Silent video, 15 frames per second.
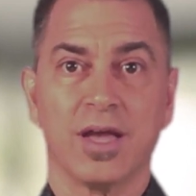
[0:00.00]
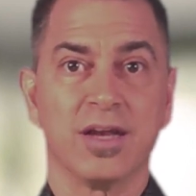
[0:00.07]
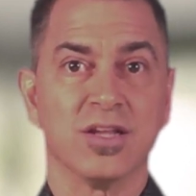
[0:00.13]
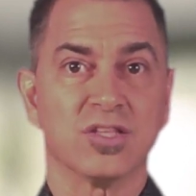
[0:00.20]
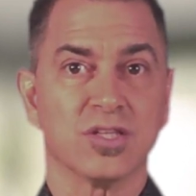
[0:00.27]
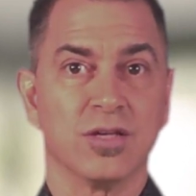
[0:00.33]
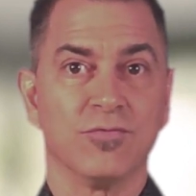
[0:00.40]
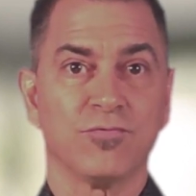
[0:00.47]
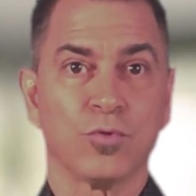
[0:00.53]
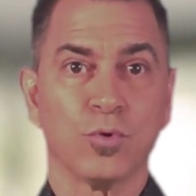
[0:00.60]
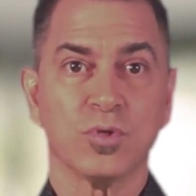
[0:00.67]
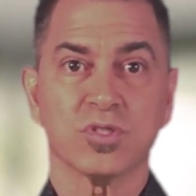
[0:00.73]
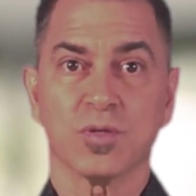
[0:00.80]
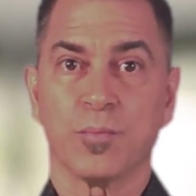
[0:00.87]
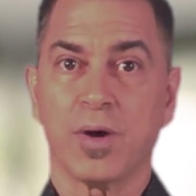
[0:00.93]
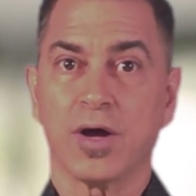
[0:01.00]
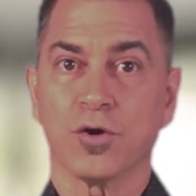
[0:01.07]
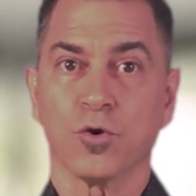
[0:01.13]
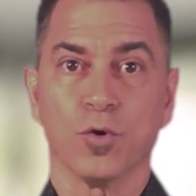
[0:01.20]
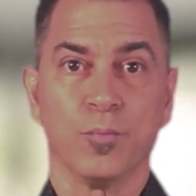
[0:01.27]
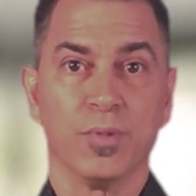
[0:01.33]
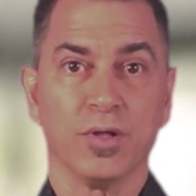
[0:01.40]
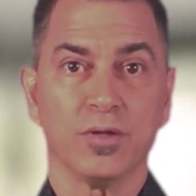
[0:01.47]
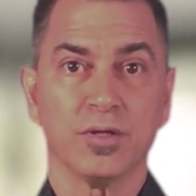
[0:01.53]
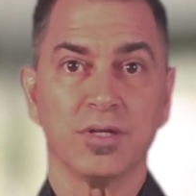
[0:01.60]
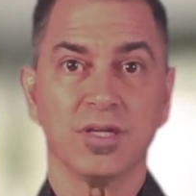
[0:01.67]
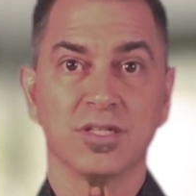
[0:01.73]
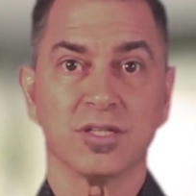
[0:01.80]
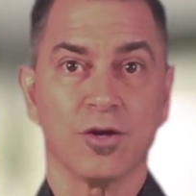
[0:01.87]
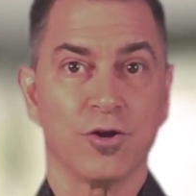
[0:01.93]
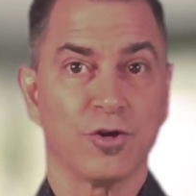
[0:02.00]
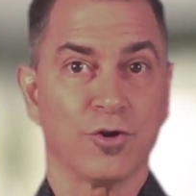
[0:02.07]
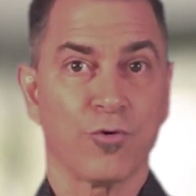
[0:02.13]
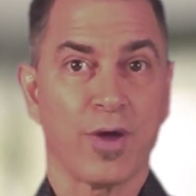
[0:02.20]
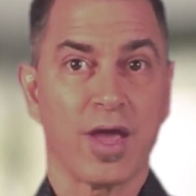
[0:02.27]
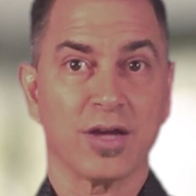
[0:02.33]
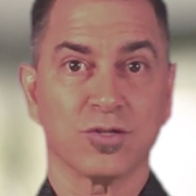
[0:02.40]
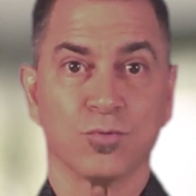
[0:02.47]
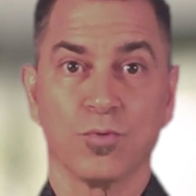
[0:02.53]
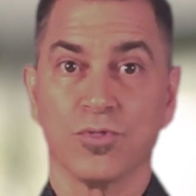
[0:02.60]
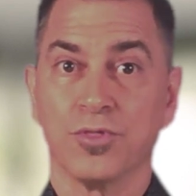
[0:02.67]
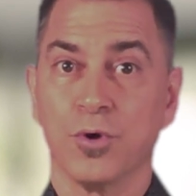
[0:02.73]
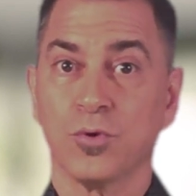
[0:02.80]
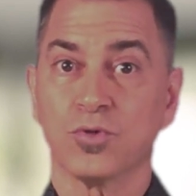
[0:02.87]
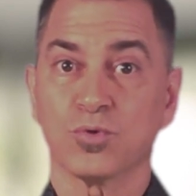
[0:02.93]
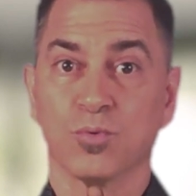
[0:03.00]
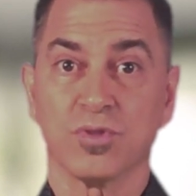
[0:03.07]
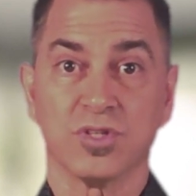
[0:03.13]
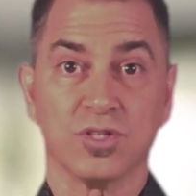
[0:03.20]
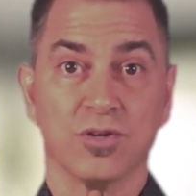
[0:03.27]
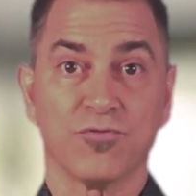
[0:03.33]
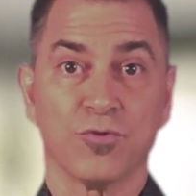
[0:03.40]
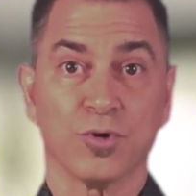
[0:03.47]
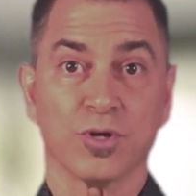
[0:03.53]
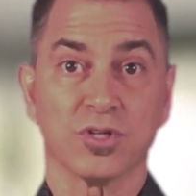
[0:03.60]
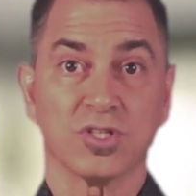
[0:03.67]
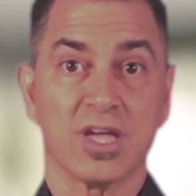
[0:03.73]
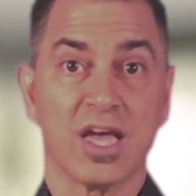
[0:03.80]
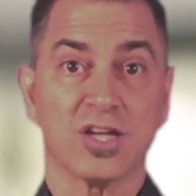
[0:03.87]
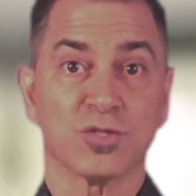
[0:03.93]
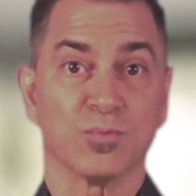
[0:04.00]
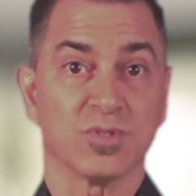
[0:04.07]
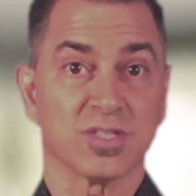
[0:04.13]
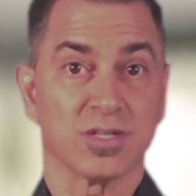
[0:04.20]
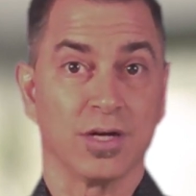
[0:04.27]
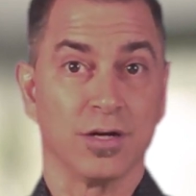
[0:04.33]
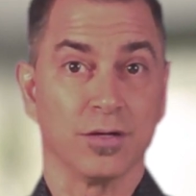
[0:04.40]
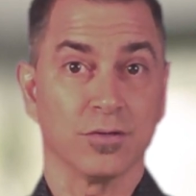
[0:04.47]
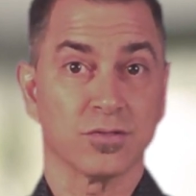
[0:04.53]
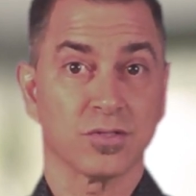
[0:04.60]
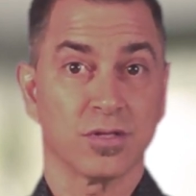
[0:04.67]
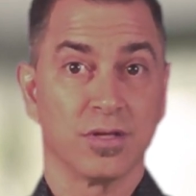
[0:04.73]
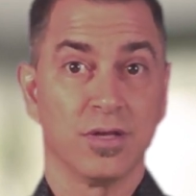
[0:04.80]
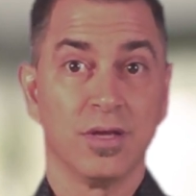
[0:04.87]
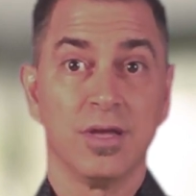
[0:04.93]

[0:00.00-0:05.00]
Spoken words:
and its influence upon our ability to interact with those with differing attachment styles